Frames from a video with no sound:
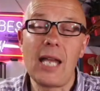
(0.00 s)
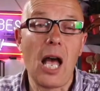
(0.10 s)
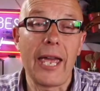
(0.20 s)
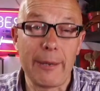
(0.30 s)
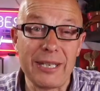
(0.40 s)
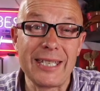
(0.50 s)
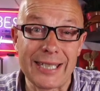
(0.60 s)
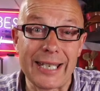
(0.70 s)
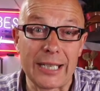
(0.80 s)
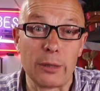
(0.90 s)
I am
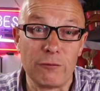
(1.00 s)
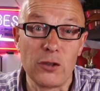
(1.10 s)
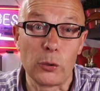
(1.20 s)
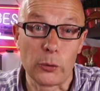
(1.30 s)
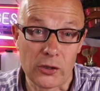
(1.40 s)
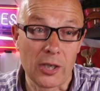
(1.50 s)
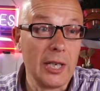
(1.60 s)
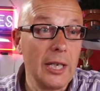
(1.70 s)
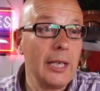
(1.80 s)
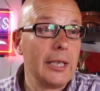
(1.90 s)
easily confused,
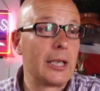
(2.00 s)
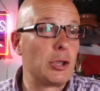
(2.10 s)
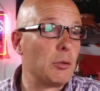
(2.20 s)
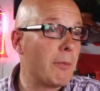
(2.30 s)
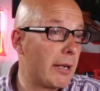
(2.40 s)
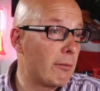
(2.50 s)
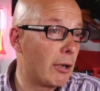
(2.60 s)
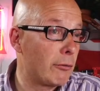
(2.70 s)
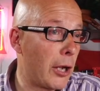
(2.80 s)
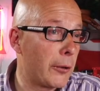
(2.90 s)
as you may
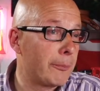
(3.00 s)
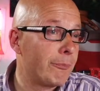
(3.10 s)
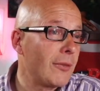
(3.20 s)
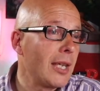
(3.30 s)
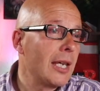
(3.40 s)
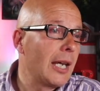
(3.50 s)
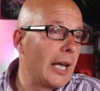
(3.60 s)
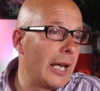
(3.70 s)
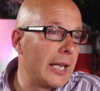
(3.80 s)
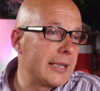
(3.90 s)
well know.
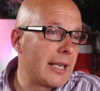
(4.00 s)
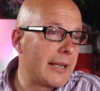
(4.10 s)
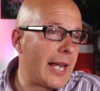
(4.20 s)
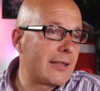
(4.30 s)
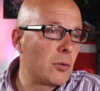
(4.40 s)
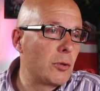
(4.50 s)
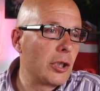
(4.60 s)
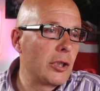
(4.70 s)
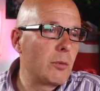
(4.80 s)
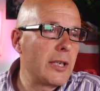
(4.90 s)
So that's all
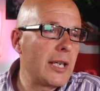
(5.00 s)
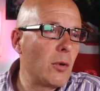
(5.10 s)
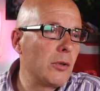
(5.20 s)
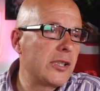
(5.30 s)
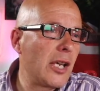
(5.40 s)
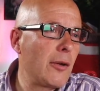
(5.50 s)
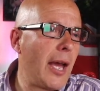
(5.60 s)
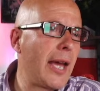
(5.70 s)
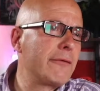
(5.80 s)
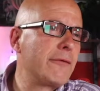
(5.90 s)
good. We also
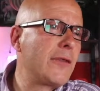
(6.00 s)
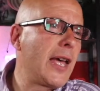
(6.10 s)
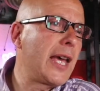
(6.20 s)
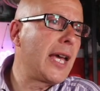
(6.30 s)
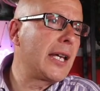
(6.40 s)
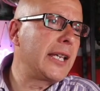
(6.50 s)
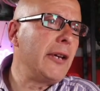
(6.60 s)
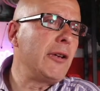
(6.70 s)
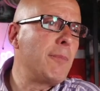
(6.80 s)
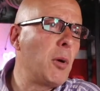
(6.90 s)
have there,
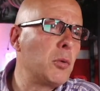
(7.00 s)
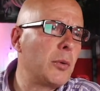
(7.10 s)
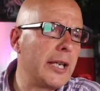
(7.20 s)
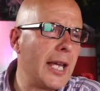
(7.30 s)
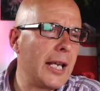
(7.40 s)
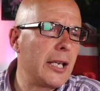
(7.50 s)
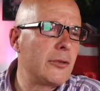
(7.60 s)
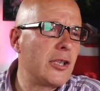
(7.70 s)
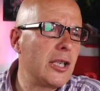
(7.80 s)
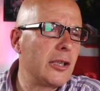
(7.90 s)
Kerry Baldwin. Hello
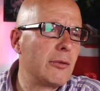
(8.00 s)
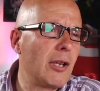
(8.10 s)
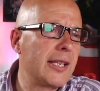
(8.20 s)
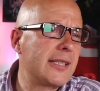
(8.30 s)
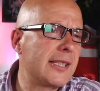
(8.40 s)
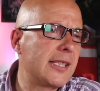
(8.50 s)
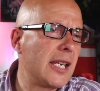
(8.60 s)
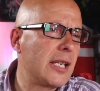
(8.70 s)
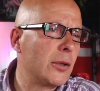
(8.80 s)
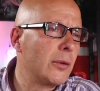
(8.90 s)
to you. Nice to
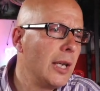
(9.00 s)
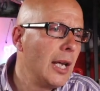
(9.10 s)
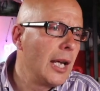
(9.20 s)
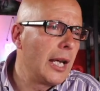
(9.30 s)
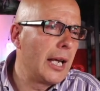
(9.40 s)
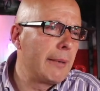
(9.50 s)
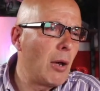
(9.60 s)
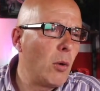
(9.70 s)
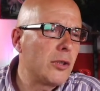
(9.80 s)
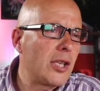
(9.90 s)
see you.
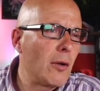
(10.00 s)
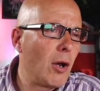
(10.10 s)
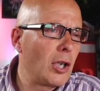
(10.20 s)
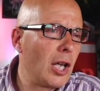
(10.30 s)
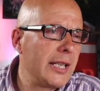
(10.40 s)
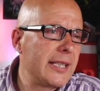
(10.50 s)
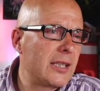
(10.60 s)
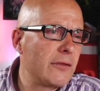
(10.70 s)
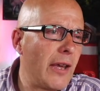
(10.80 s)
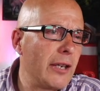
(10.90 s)
Also on our list
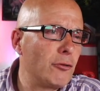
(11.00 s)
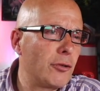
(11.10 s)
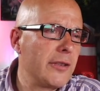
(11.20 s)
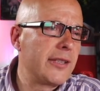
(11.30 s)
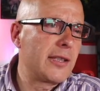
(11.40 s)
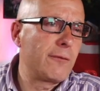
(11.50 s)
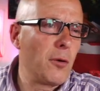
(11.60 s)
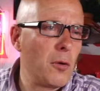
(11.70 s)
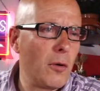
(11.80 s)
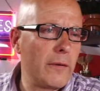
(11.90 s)
of entrants
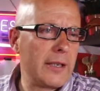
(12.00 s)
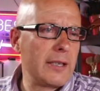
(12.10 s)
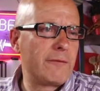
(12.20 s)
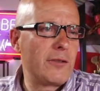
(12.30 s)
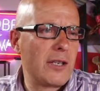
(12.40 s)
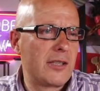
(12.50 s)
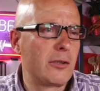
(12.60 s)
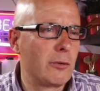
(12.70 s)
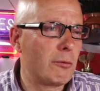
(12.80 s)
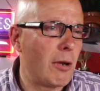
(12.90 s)
for the first
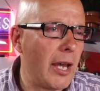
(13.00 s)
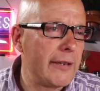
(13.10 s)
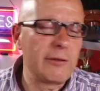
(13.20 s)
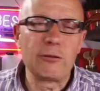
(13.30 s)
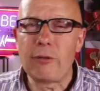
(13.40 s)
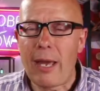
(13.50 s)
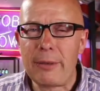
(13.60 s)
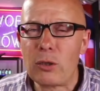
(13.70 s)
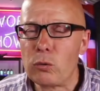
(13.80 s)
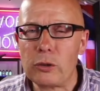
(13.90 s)
to arrive and
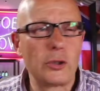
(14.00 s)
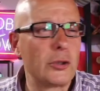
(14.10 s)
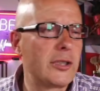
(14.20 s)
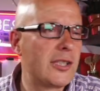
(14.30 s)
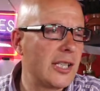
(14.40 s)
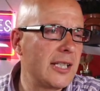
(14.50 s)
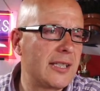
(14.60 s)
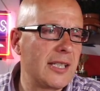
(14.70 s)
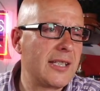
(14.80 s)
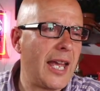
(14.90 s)
grabbing all the good
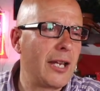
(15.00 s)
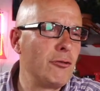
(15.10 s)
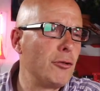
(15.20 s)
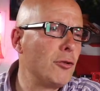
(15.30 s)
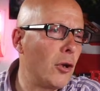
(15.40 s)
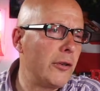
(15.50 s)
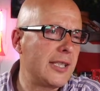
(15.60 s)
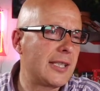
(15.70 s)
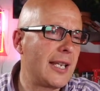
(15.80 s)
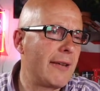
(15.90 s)
seats is Andrew
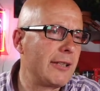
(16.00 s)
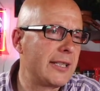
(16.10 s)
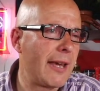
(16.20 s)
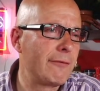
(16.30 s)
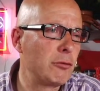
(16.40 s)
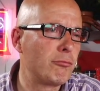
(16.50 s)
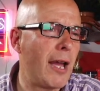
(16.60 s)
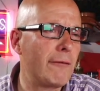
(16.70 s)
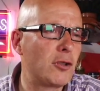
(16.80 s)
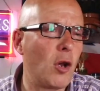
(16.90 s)
Norris. Lovely to have you.
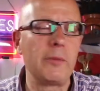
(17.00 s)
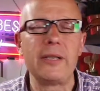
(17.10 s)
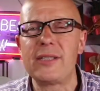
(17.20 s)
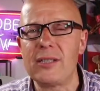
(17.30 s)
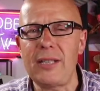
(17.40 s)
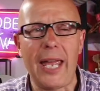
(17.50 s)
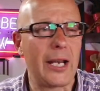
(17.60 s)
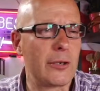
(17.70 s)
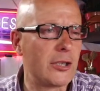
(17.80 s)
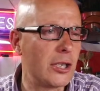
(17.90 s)
Ralph Tomlinson.
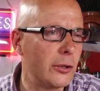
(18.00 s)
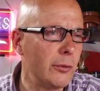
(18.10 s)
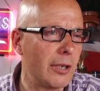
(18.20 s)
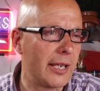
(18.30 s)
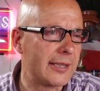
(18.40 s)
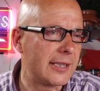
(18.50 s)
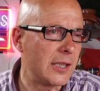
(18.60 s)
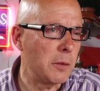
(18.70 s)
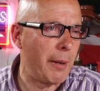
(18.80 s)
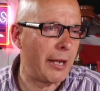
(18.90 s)
Hello to you. Nice to see
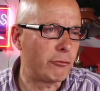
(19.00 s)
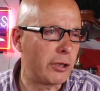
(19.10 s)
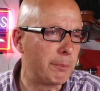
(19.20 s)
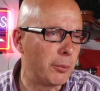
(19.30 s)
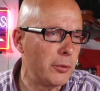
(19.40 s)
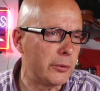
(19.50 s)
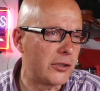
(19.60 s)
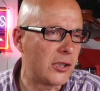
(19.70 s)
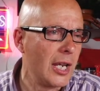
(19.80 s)
you. Patrick Brooks.